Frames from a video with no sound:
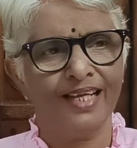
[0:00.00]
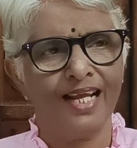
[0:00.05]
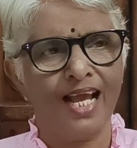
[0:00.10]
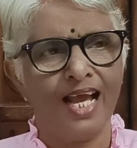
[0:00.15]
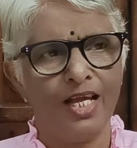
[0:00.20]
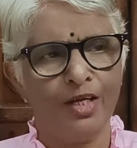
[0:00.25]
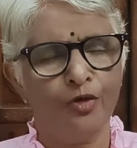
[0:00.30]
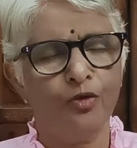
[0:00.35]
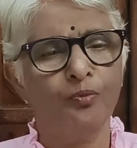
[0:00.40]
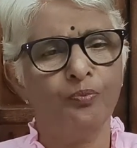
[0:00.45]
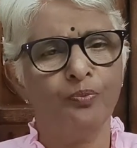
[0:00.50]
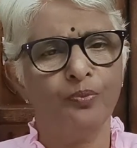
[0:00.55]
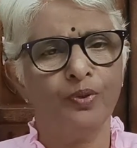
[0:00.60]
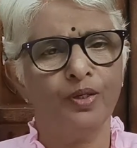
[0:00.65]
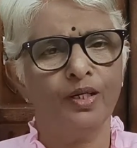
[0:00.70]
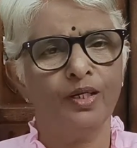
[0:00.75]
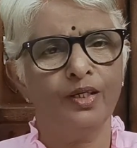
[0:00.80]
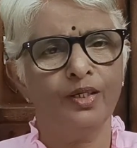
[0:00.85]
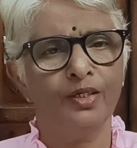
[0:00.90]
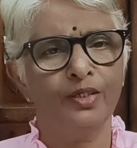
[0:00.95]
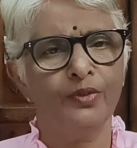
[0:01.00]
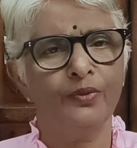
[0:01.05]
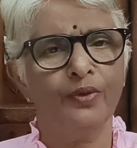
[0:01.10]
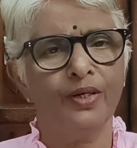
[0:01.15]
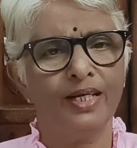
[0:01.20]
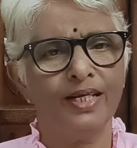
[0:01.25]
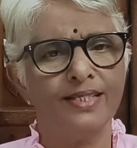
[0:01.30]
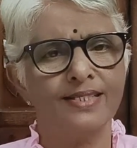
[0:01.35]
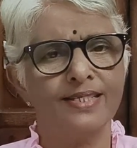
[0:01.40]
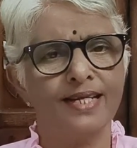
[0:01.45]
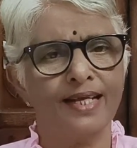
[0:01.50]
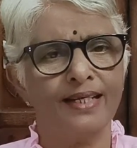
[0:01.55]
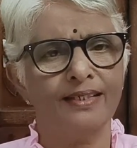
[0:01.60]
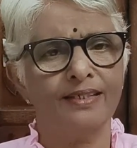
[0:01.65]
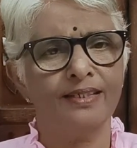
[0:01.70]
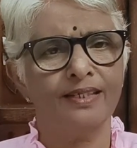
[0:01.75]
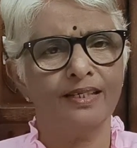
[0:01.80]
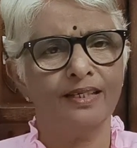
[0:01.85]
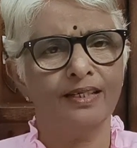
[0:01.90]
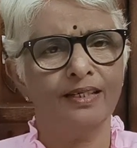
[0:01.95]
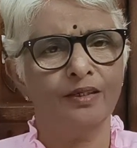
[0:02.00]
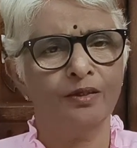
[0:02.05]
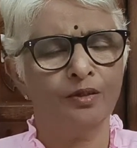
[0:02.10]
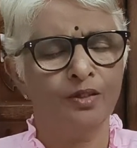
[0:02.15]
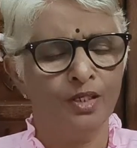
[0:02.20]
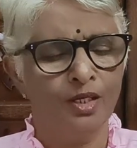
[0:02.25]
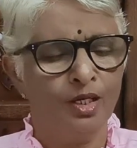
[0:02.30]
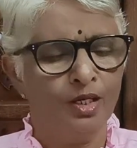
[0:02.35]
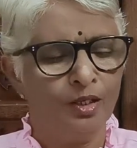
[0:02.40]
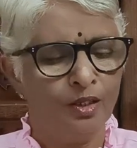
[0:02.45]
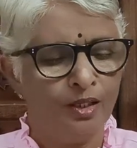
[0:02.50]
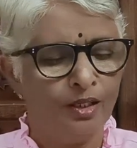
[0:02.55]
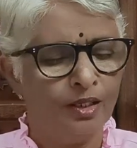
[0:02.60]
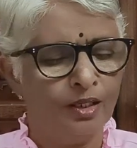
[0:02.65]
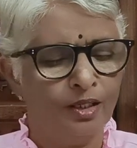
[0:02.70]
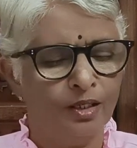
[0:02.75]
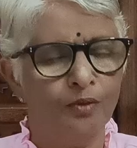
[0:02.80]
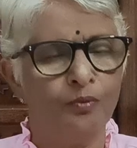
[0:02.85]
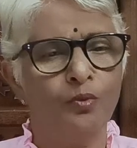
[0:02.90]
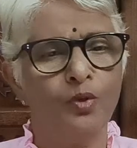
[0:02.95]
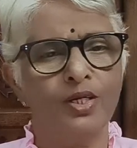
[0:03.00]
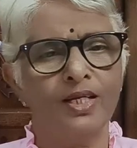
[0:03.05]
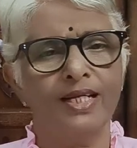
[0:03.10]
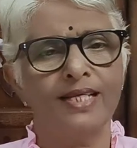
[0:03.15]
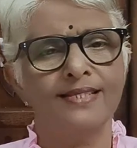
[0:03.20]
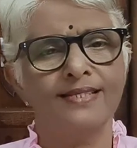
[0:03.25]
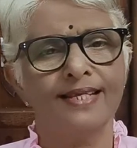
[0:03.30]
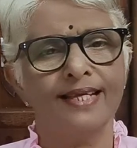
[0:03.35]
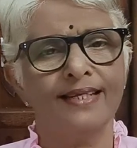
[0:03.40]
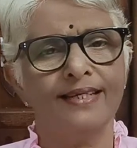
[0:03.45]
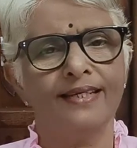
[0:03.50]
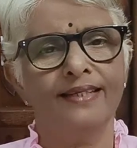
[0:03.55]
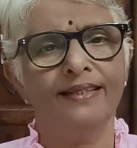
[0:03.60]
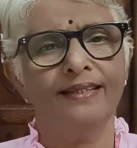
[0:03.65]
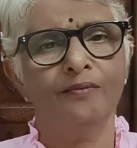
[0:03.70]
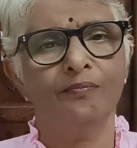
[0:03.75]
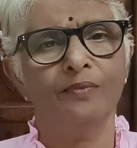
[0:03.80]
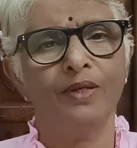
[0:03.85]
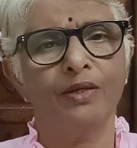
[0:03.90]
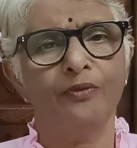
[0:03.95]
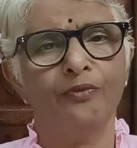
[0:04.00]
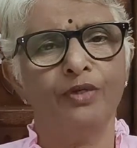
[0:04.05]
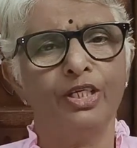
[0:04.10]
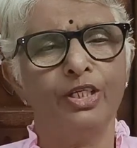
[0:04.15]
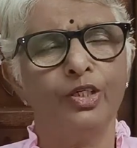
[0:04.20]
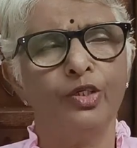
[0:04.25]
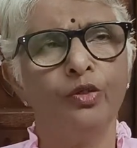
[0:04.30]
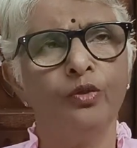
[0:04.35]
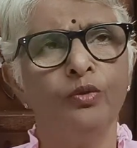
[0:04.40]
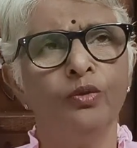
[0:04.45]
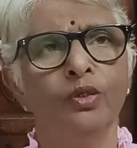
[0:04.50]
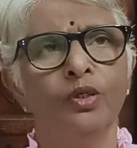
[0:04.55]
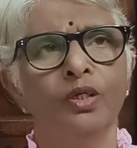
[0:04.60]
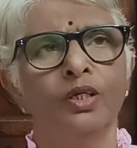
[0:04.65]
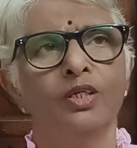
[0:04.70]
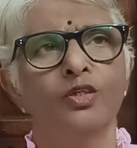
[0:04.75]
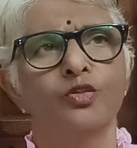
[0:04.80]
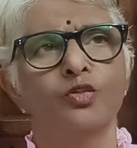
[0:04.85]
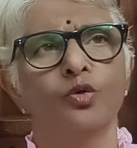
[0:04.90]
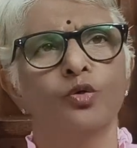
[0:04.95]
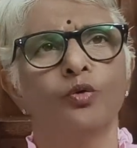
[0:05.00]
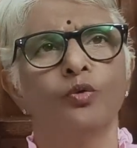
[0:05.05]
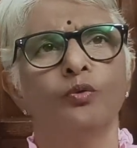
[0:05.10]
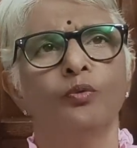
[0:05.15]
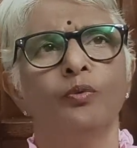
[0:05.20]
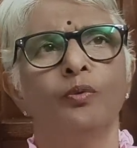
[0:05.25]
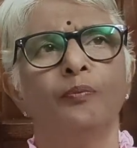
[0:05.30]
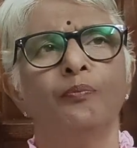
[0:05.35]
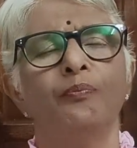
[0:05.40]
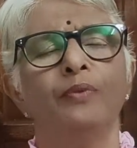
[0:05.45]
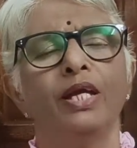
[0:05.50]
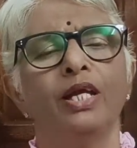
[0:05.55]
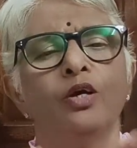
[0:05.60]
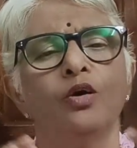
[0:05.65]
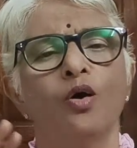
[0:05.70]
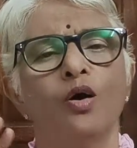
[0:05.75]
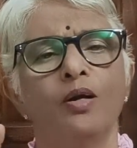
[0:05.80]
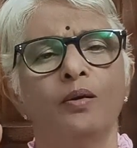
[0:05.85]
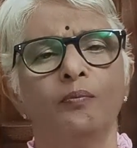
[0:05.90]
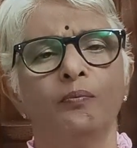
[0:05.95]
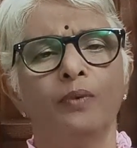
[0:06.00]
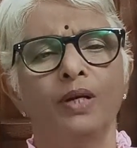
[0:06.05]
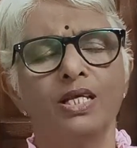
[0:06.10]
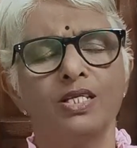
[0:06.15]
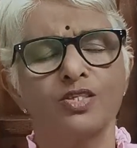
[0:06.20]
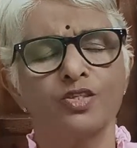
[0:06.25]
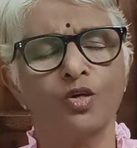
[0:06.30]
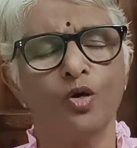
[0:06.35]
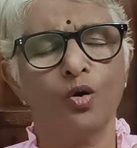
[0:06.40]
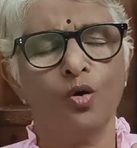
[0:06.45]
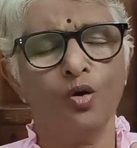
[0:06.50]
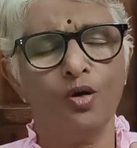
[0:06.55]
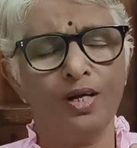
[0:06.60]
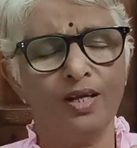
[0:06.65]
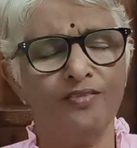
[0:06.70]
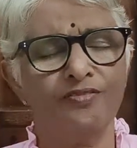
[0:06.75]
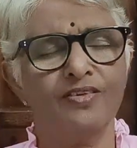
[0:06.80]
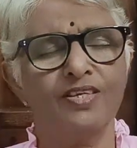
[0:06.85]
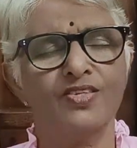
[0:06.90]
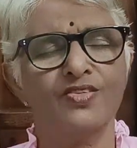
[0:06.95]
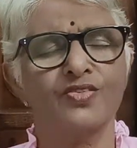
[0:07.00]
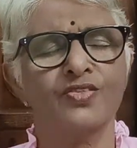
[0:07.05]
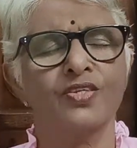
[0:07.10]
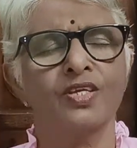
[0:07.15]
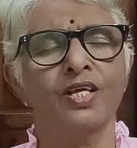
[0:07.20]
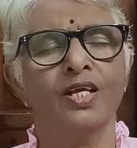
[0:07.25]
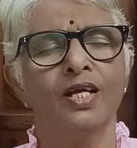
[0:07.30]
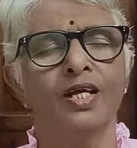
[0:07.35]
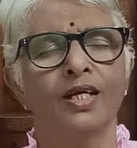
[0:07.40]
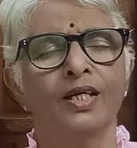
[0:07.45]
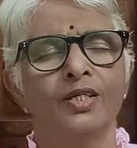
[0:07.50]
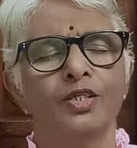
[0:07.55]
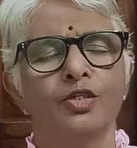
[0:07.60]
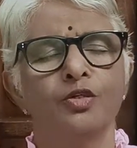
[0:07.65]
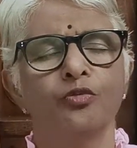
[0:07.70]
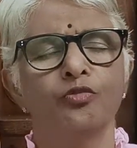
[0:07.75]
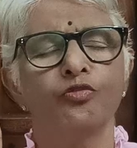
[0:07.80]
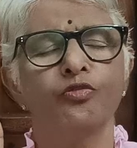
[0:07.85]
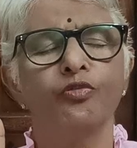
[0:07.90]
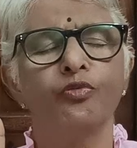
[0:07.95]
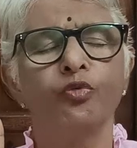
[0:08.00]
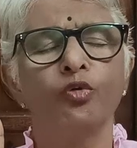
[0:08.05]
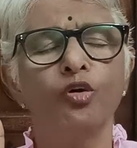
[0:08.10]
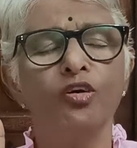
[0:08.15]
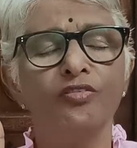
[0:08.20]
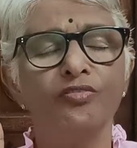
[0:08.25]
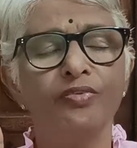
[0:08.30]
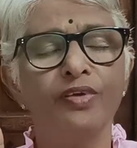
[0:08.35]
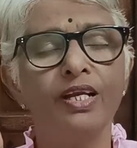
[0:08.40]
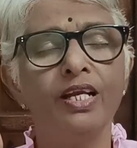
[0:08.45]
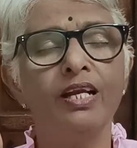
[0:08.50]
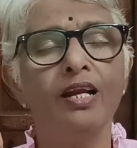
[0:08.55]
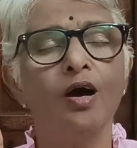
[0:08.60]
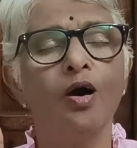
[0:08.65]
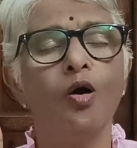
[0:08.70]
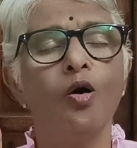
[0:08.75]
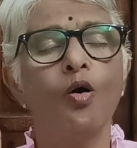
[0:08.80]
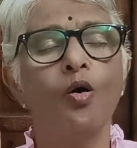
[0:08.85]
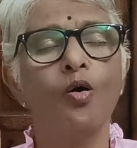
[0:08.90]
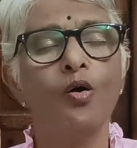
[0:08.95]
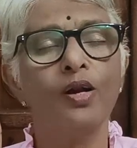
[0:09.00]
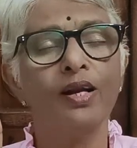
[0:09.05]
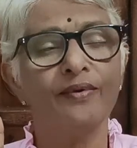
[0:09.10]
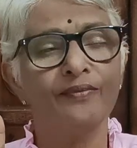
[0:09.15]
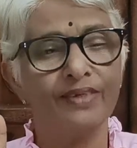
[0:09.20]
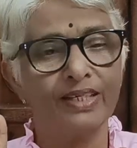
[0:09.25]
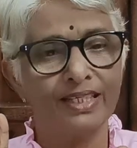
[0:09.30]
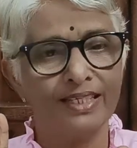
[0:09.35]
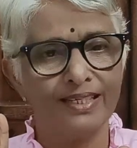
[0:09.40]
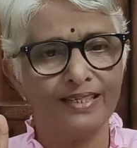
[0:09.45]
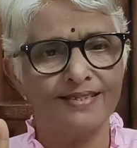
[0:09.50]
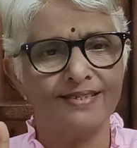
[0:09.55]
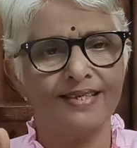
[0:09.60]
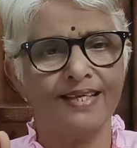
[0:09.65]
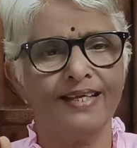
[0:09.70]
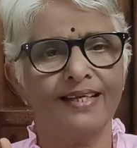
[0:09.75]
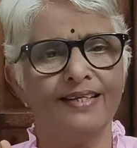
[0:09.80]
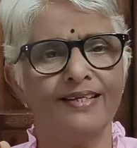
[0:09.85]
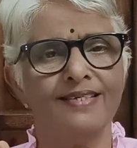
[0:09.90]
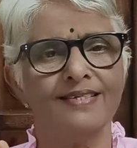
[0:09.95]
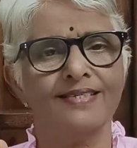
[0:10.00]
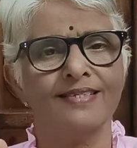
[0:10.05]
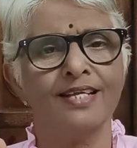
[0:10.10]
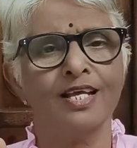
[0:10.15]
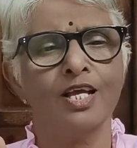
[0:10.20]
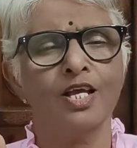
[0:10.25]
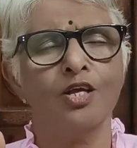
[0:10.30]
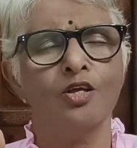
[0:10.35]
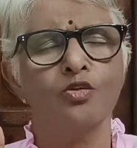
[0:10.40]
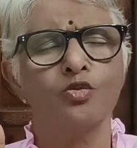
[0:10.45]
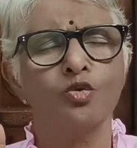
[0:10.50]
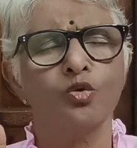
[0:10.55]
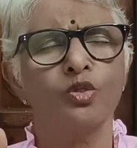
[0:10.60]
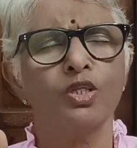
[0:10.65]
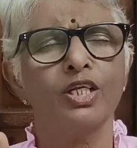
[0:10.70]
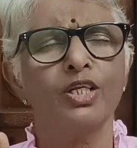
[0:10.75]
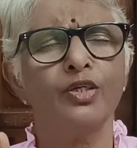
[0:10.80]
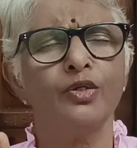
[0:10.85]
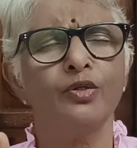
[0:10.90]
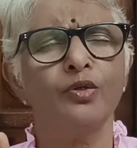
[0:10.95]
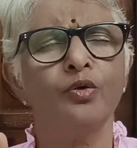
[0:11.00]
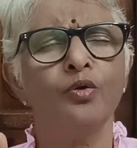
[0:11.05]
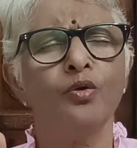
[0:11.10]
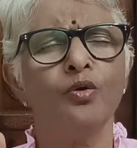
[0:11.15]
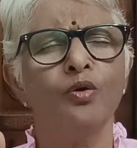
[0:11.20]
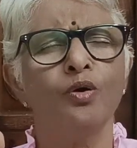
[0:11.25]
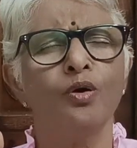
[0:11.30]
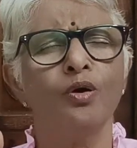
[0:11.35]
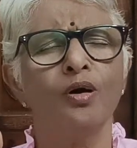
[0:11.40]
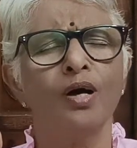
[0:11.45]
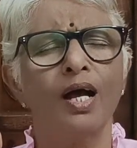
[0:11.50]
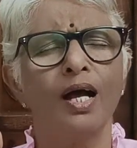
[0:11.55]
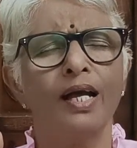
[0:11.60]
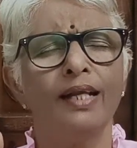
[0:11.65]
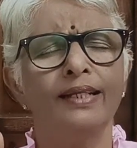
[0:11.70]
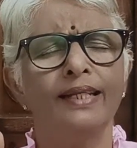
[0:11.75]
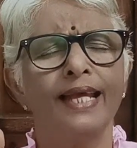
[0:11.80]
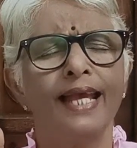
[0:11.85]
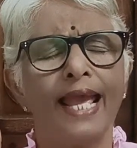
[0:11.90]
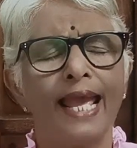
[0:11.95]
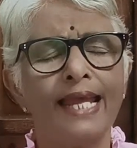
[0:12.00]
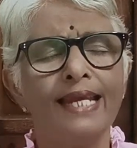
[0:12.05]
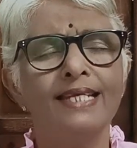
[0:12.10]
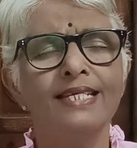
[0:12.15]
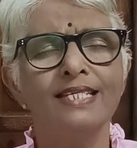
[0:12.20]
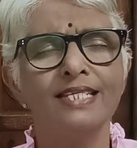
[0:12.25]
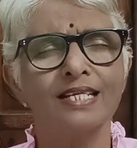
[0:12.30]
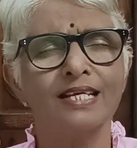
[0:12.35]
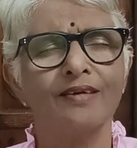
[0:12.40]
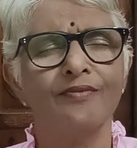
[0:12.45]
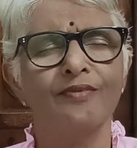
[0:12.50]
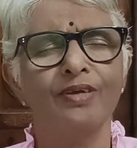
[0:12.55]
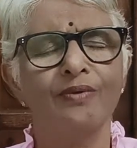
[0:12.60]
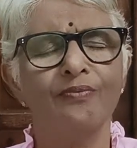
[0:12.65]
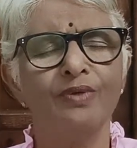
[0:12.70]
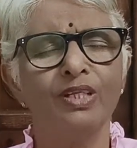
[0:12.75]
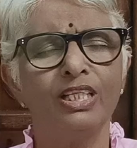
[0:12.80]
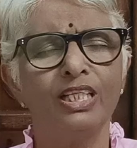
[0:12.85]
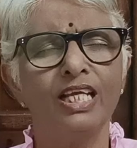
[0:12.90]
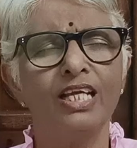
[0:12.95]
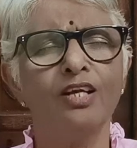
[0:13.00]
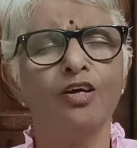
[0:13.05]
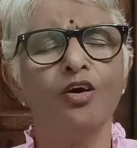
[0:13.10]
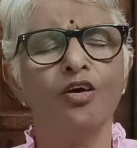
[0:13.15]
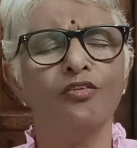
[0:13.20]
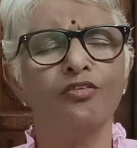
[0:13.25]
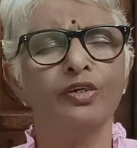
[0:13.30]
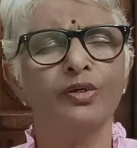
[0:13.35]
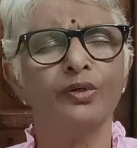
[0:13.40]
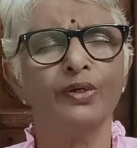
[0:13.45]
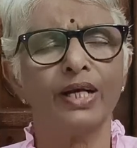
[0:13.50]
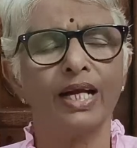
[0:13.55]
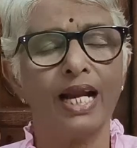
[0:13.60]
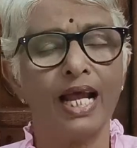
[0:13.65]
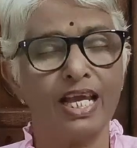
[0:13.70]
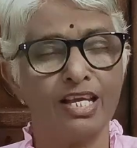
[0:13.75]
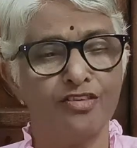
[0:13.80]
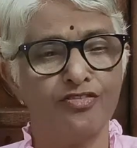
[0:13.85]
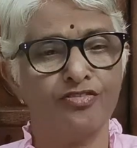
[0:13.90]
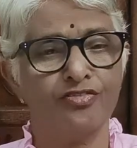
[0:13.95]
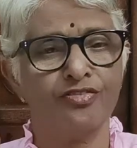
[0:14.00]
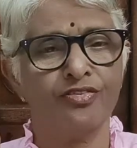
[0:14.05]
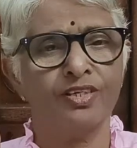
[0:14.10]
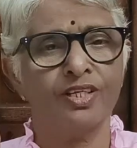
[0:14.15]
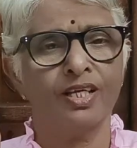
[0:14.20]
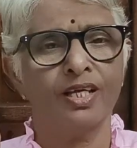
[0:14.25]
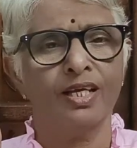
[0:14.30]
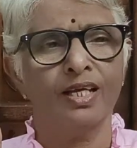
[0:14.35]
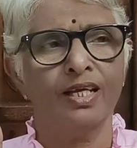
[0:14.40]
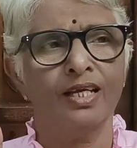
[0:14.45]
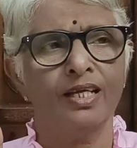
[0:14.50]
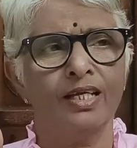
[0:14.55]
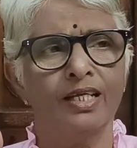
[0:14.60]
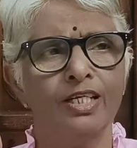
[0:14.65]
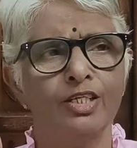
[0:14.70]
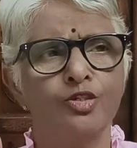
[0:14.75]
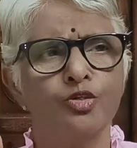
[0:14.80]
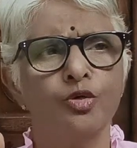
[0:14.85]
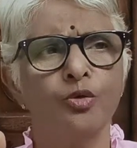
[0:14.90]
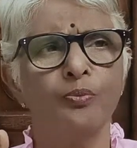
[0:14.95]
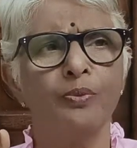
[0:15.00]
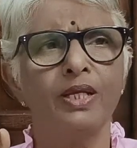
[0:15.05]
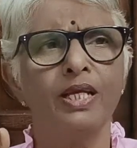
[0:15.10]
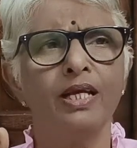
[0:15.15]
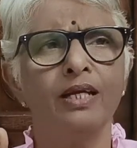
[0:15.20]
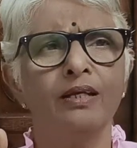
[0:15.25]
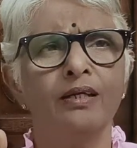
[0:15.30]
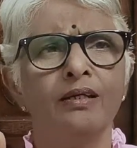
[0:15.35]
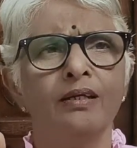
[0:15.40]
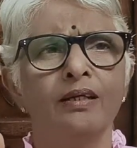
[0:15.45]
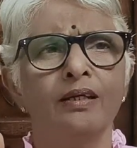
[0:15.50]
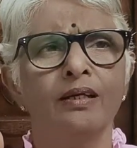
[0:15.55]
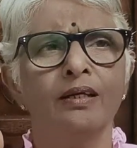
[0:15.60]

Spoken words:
I hope you understand what I said in my video. So may God bless all of us to fulfill all our desires, so that at the end, when we think of our life, it should be a